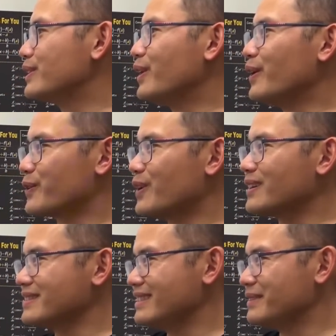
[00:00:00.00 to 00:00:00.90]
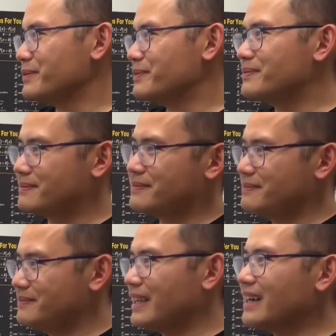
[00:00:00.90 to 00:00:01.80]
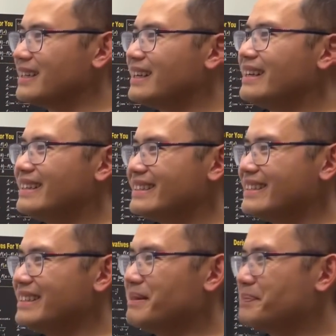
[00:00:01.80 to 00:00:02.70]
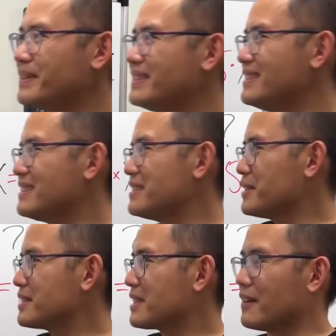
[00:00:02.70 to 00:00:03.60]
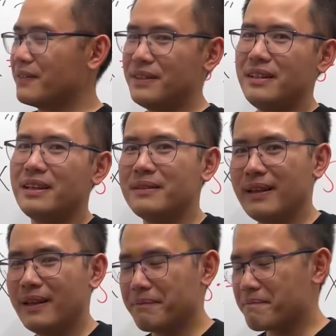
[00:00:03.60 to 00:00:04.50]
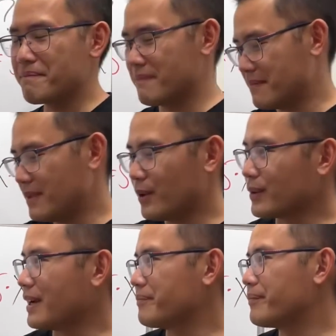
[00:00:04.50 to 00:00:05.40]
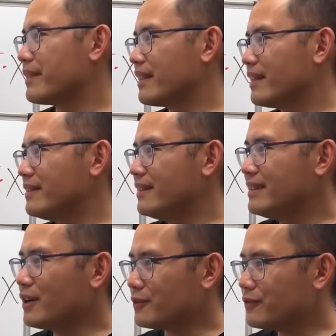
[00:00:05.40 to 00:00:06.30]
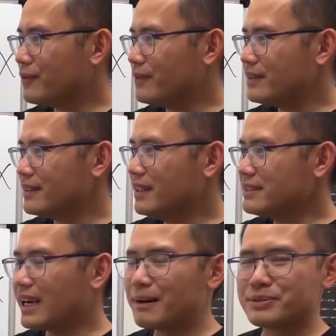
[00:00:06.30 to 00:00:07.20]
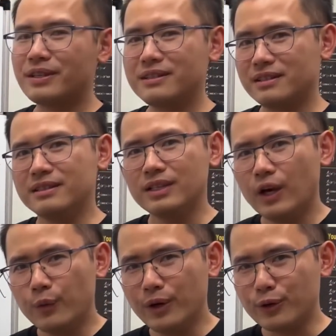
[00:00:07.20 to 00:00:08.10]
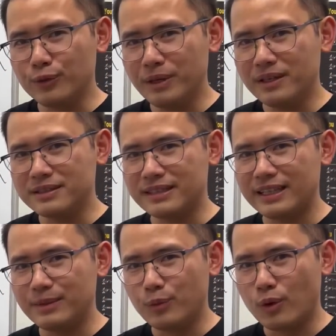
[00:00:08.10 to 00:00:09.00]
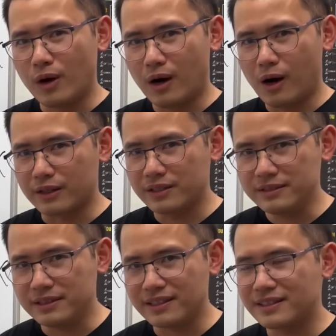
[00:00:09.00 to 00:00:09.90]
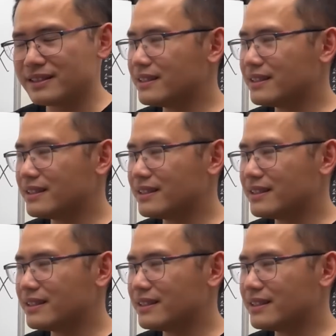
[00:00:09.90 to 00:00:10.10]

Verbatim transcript: go around. Yeah, in my opinion, this is just convenient, all that. Now, the next option is we are going to make it slightly more artistic